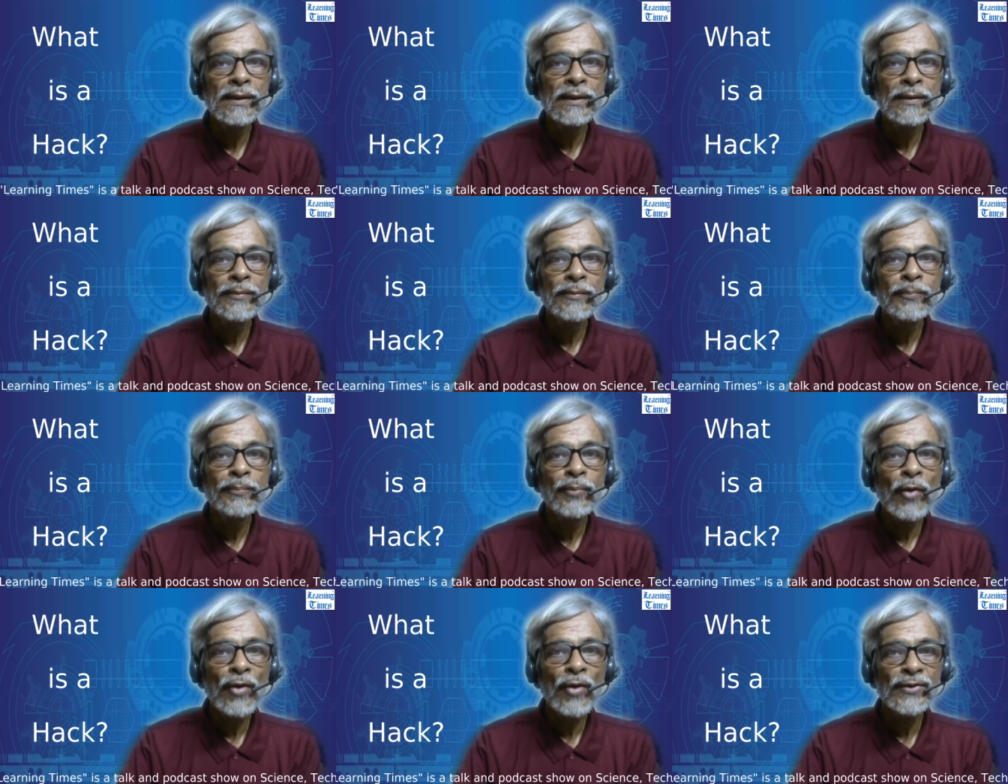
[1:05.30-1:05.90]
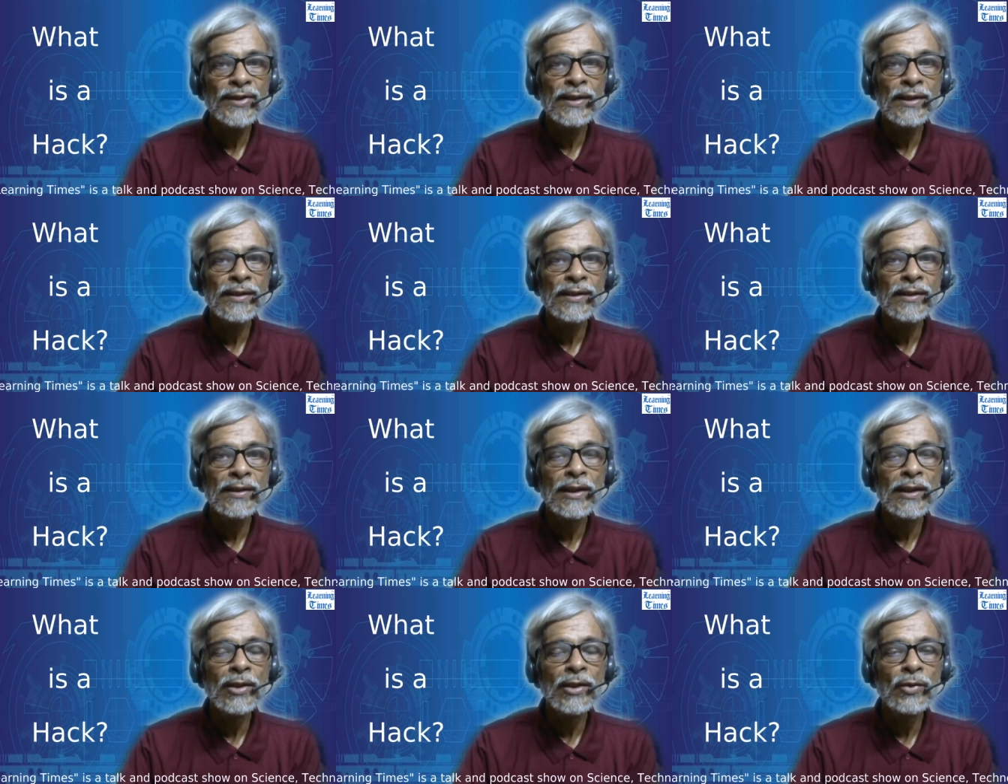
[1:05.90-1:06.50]
process
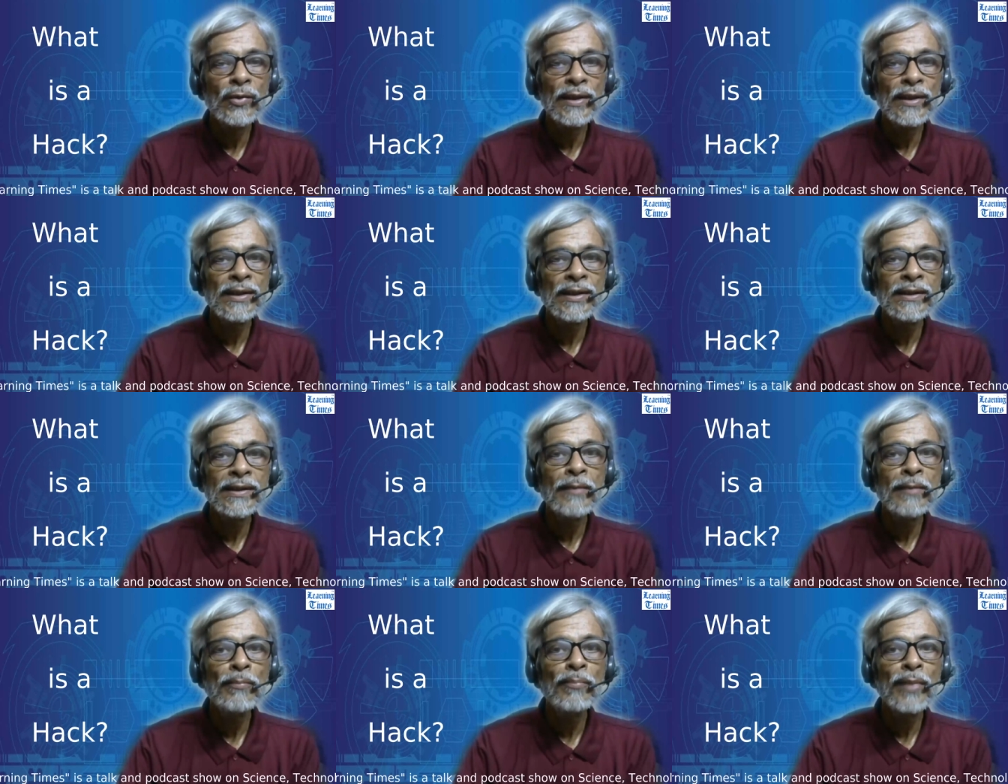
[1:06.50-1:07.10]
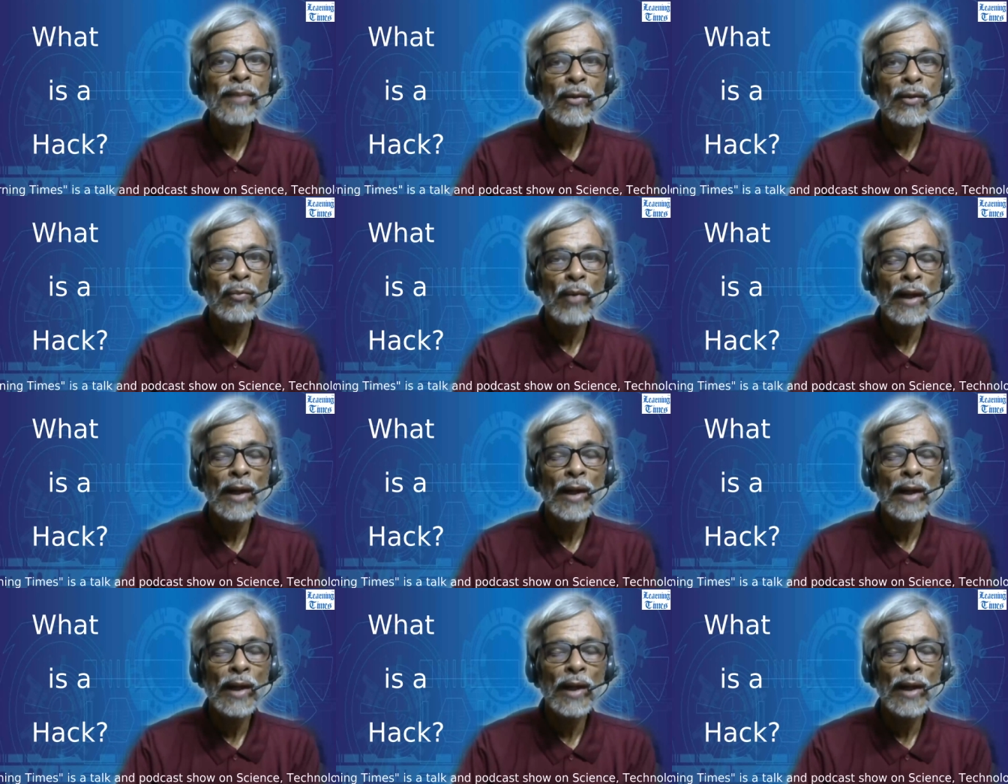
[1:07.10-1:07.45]
into a simpler one.